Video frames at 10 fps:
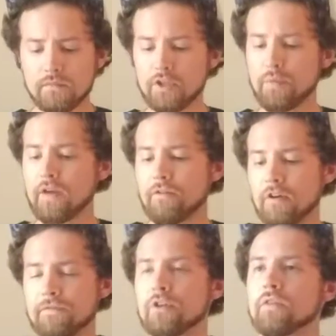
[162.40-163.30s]
you may have heard
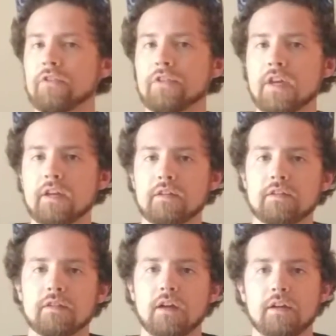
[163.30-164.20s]
a few different
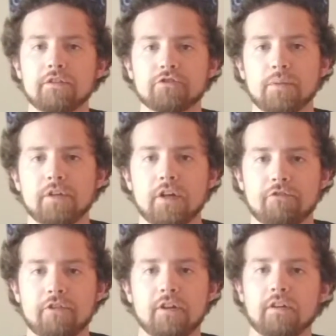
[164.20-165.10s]
things in your drumming
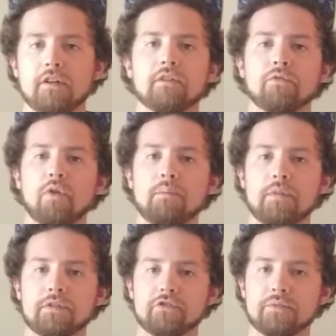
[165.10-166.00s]
career of what
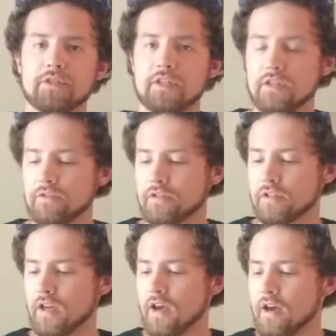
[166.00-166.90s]
muscle groups to
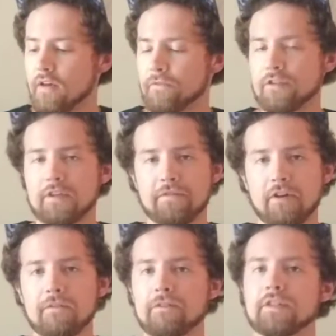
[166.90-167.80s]
use. For this
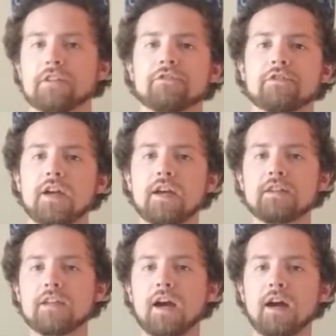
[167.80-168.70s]
very first
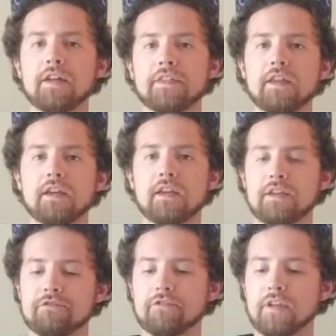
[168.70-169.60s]
exercise, I think
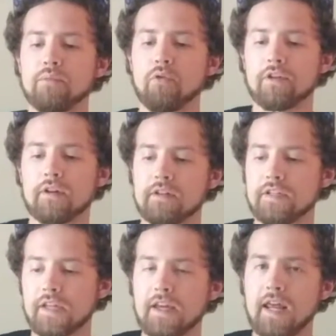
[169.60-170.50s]
it's really important
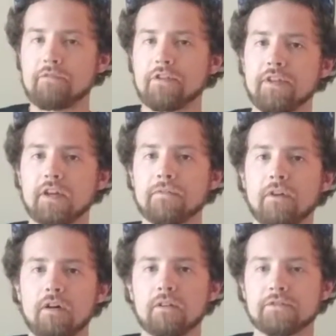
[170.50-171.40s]
to get everything
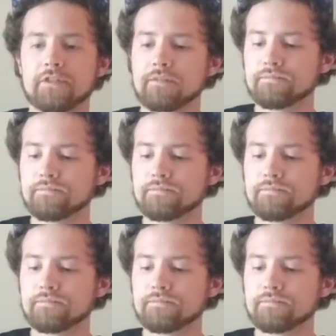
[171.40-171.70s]
involved